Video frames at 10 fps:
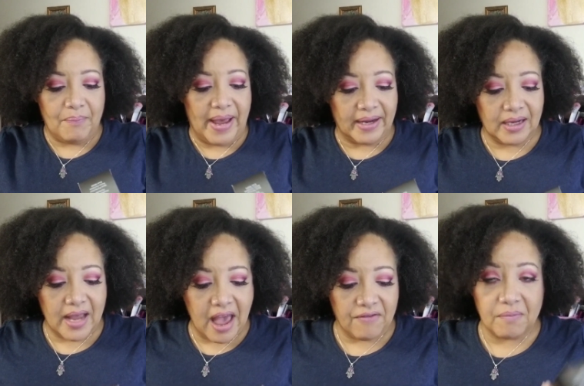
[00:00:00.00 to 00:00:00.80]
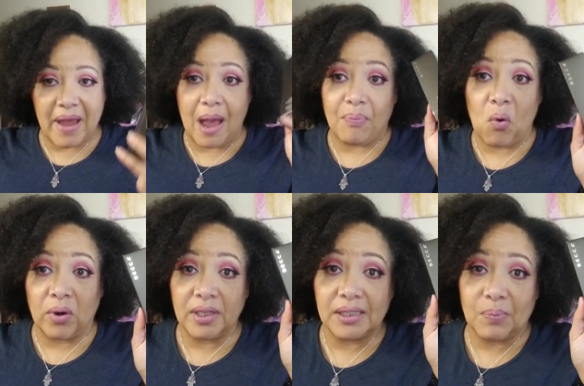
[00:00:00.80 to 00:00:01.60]
Becca Evermatte
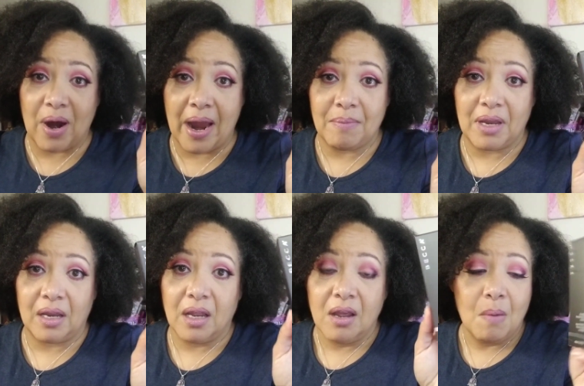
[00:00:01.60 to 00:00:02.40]
Poreless Priming